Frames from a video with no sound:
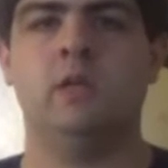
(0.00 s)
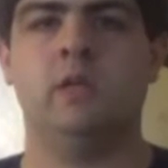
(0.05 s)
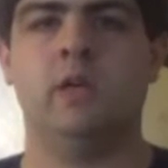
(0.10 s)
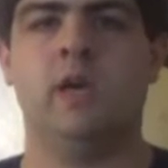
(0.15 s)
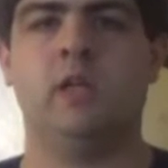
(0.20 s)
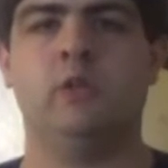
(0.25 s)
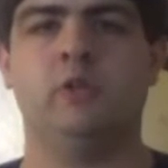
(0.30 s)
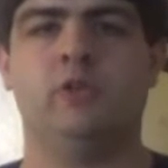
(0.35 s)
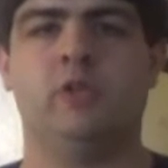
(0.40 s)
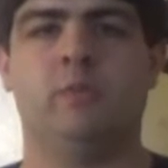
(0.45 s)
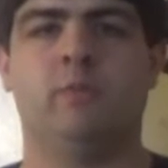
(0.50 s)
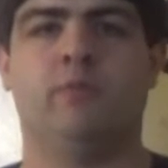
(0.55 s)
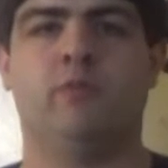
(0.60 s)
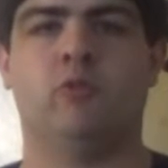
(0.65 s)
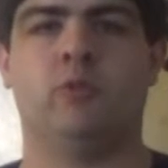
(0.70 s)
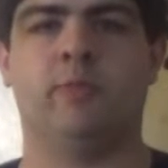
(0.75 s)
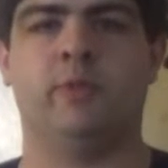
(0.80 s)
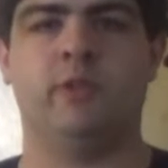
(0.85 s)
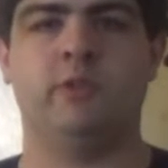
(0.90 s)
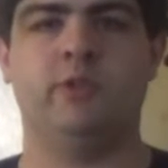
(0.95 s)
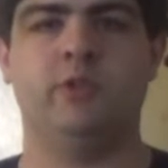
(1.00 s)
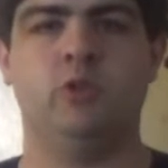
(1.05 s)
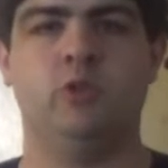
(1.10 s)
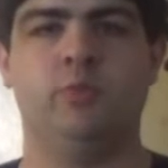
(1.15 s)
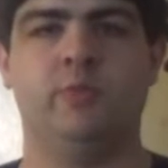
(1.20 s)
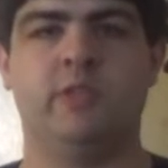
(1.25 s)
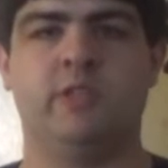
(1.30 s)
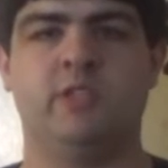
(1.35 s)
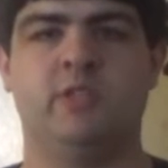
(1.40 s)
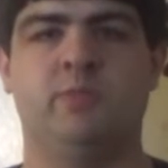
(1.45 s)
Hello Saberform
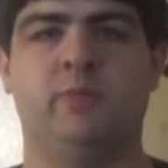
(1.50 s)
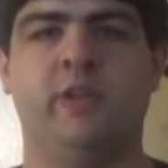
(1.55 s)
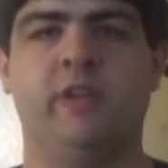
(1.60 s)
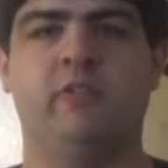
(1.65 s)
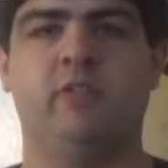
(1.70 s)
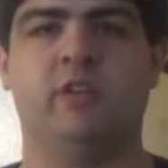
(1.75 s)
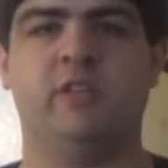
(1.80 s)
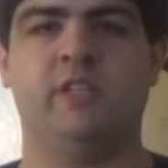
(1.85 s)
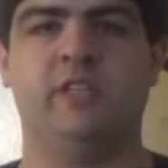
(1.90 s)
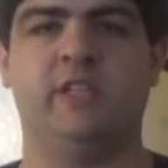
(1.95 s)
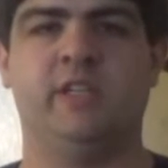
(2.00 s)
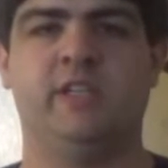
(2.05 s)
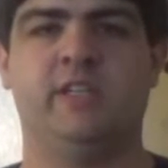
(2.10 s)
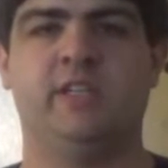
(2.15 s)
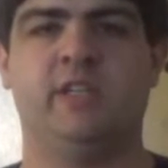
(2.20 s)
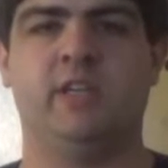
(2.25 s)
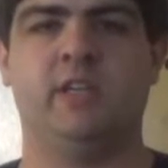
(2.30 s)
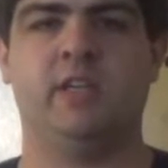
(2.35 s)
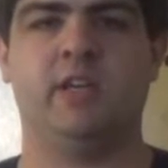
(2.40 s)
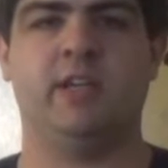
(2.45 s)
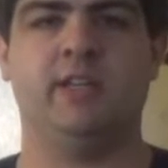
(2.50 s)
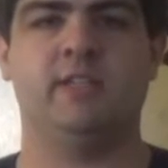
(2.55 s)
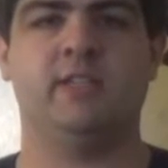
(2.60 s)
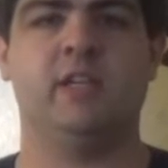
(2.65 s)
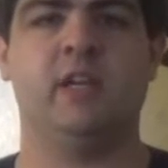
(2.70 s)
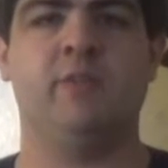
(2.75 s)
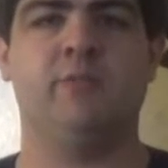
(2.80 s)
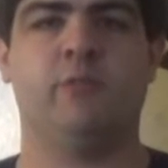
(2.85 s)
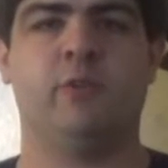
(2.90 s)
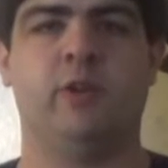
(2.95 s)
YouTube, this is BladeCrossEXE, and it's
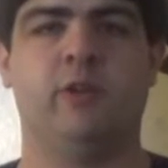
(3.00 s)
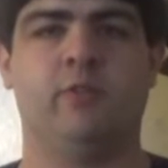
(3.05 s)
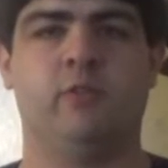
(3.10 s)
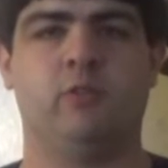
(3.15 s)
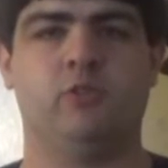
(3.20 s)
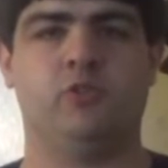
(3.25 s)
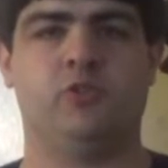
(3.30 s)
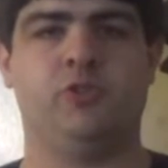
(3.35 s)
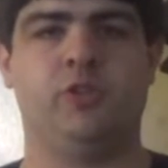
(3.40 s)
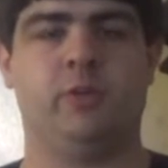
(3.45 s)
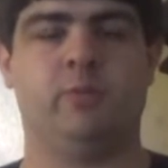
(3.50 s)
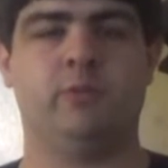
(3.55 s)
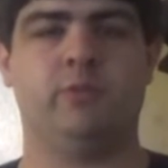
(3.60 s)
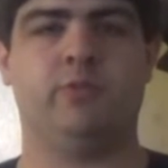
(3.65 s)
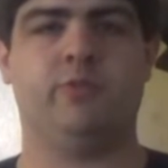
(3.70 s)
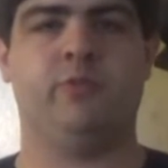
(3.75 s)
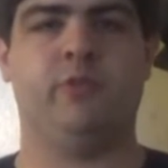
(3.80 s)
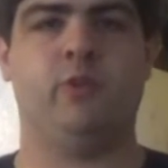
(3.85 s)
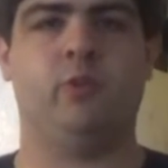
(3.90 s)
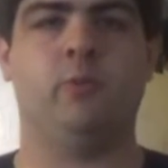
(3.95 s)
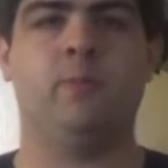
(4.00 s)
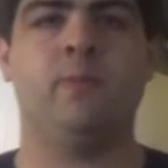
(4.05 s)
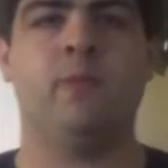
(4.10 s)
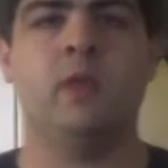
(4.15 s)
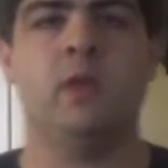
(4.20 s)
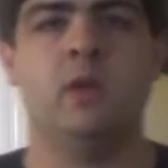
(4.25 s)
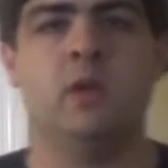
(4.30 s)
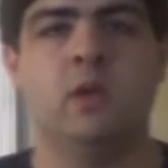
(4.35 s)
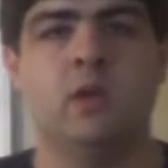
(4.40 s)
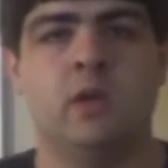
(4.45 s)
time for another Ultrasabers review.
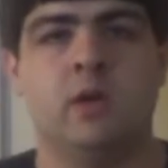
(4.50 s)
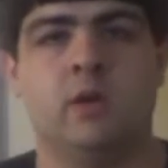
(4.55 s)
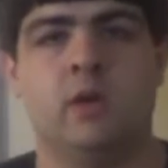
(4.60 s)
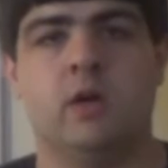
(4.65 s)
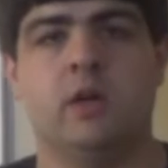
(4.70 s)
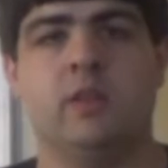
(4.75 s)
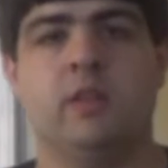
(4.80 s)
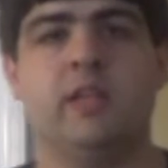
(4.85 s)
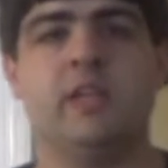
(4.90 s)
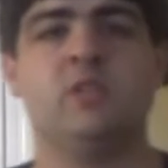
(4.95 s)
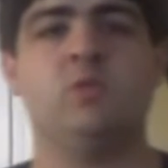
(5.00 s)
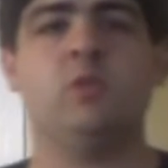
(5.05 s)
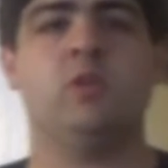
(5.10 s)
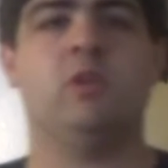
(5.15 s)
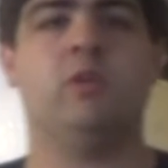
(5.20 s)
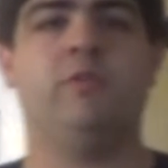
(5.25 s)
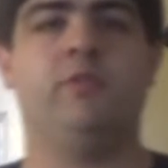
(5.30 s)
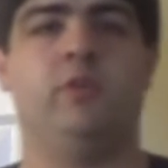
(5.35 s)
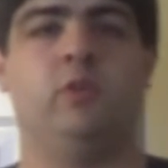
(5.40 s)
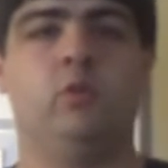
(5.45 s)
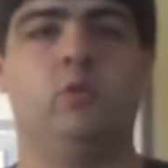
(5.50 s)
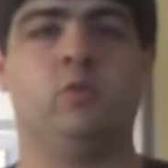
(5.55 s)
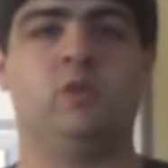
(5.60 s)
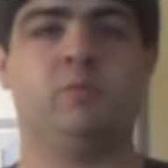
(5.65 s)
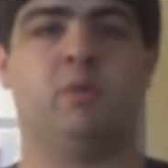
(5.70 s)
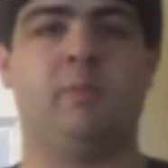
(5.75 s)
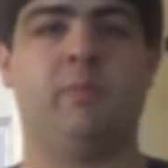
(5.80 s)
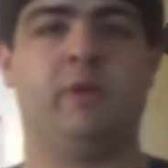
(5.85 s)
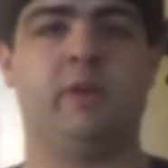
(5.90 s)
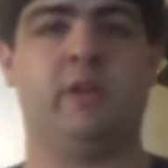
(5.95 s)
The last one I reviewed
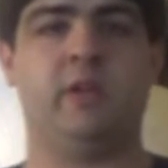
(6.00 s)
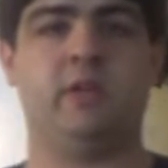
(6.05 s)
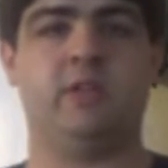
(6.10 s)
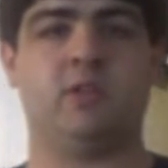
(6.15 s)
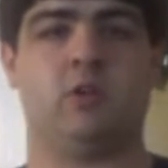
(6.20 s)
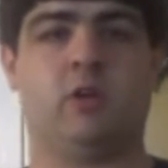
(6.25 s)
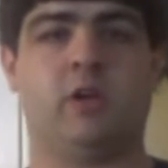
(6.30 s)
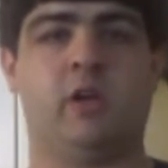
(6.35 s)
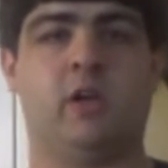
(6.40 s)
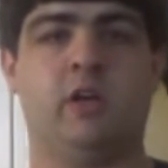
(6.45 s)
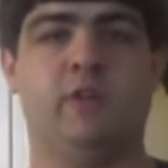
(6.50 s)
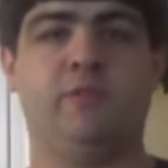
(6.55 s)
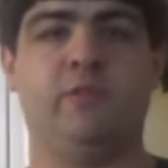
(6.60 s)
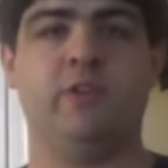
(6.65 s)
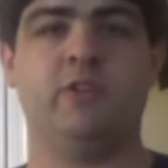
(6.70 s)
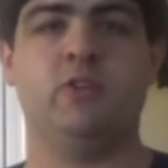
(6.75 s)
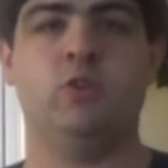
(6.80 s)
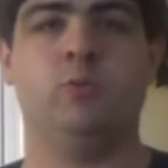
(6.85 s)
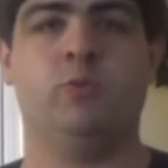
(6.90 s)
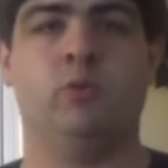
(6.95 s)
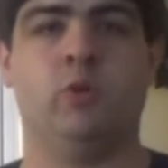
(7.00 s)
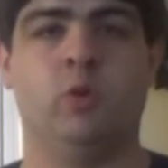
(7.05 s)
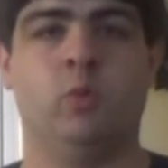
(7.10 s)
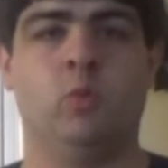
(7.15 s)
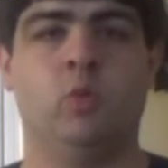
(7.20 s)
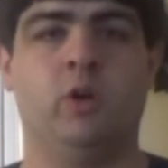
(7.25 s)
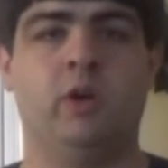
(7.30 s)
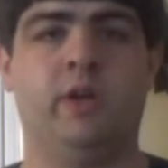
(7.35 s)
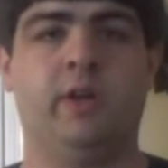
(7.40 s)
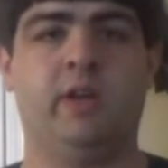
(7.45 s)
was my buddy's Archon
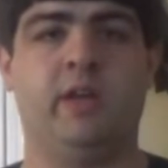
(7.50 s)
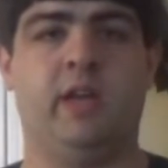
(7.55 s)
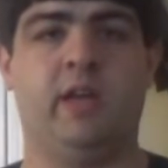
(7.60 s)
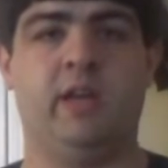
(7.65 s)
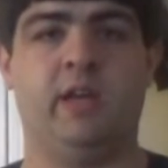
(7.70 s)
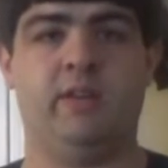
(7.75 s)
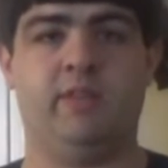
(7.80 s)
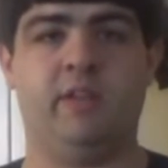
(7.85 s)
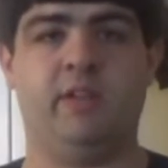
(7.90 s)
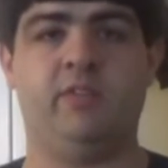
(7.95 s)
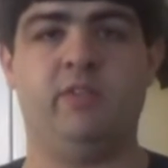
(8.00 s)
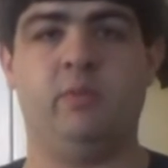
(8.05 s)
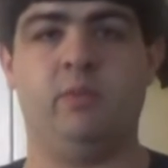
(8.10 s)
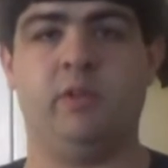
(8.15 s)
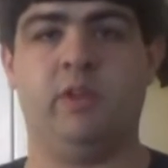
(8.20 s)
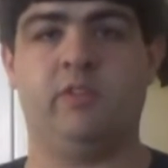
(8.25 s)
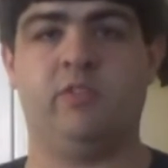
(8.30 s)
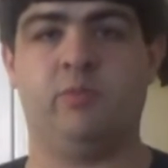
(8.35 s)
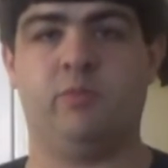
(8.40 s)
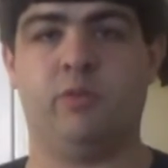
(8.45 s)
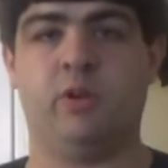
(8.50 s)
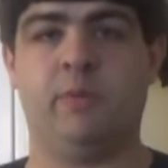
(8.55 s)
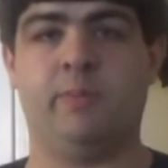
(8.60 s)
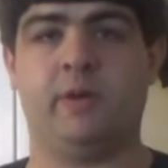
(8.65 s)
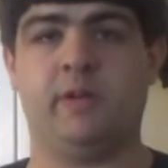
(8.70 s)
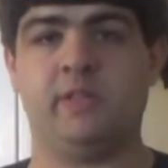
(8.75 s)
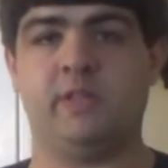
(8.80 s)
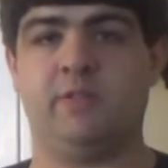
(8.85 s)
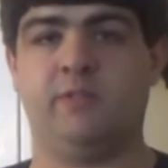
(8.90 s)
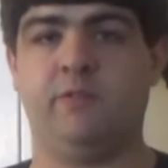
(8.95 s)
V2.1, and that seemed to get some pretty
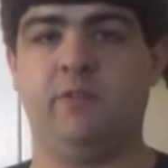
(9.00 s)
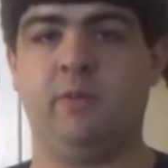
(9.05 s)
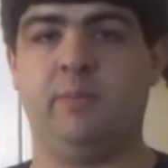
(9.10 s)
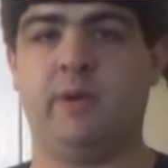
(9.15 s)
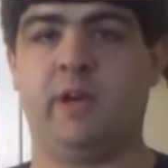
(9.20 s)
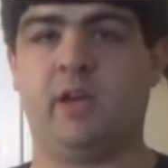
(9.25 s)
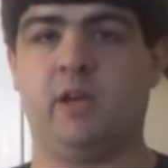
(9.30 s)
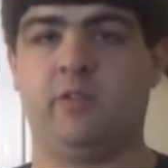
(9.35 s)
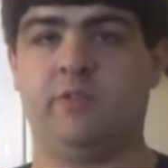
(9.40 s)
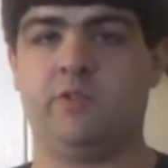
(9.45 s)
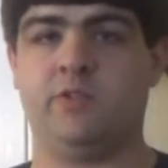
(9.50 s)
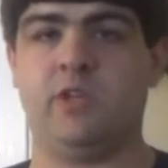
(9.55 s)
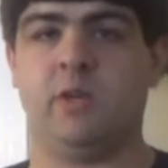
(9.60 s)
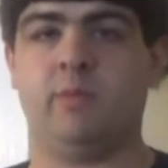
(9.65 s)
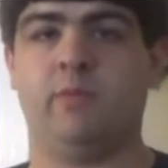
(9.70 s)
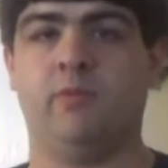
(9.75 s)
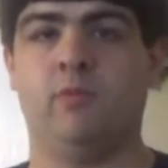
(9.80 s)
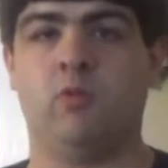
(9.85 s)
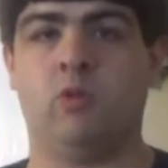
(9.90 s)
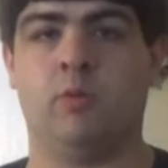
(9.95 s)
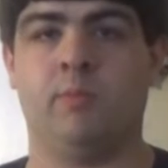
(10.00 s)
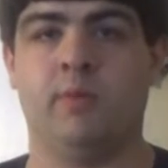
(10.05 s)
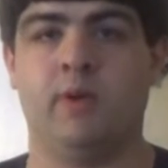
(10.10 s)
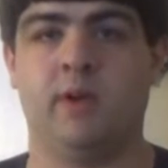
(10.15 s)
positive feedback on the Saberform.